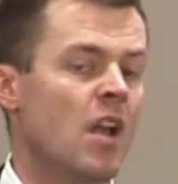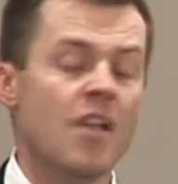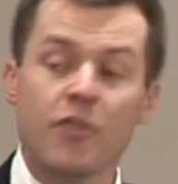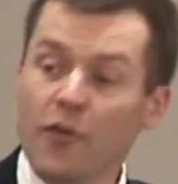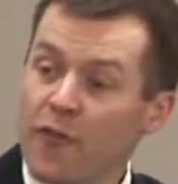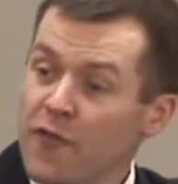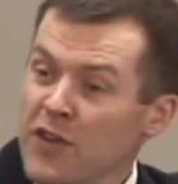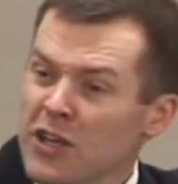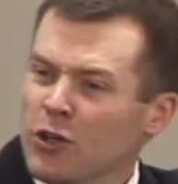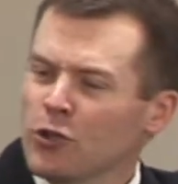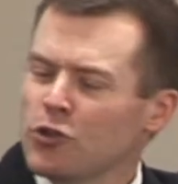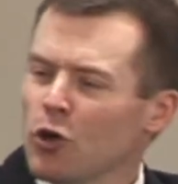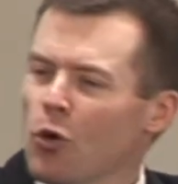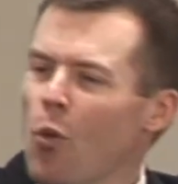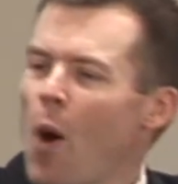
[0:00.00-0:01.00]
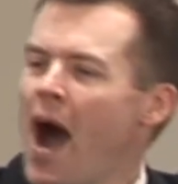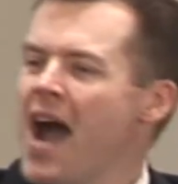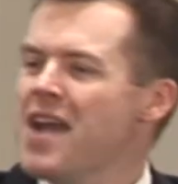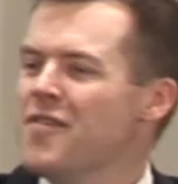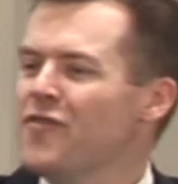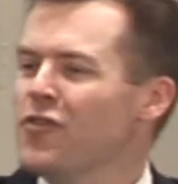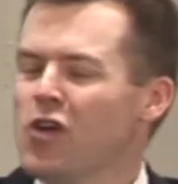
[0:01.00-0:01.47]
The fields are
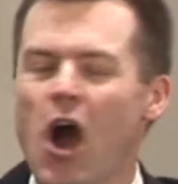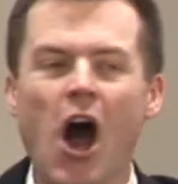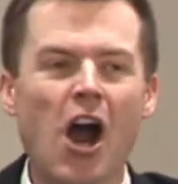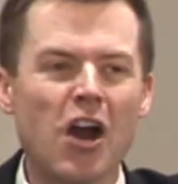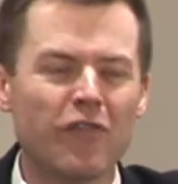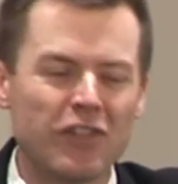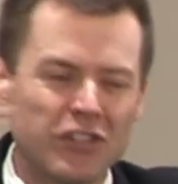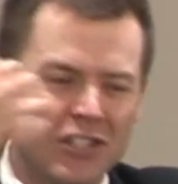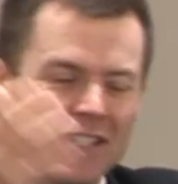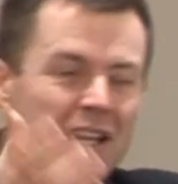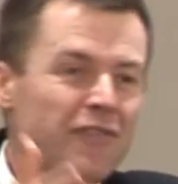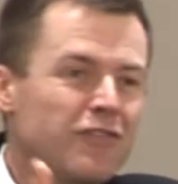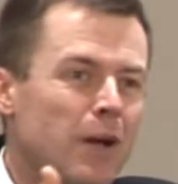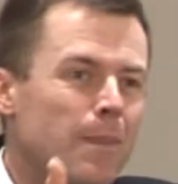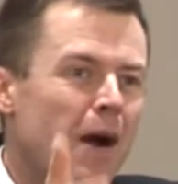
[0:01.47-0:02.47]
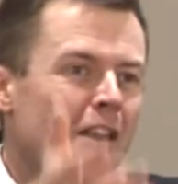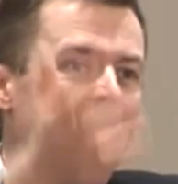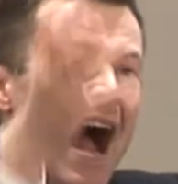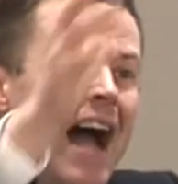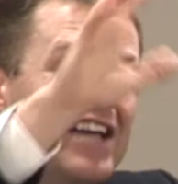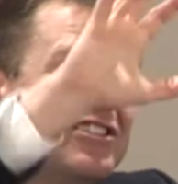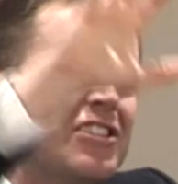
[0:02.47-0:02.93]
white for harvest. Lift up our
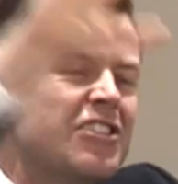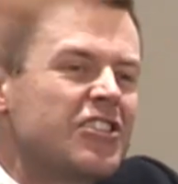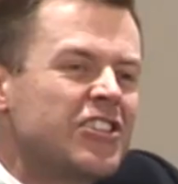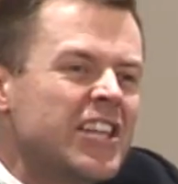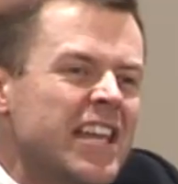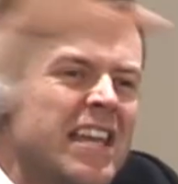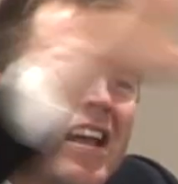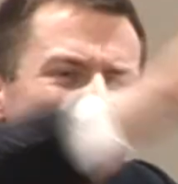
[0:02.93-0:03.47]
eyes and see